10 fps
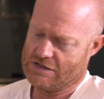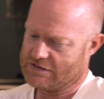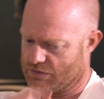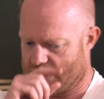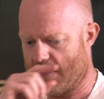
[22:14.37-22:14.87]

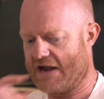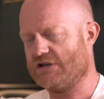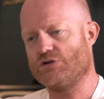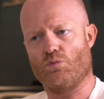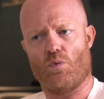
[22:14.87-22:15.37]
So some
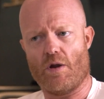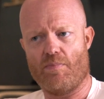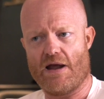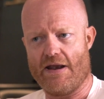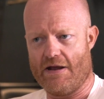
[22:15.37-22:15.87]
actors would want to
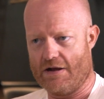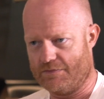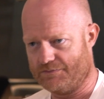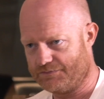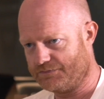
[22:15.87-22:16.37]
plan it out.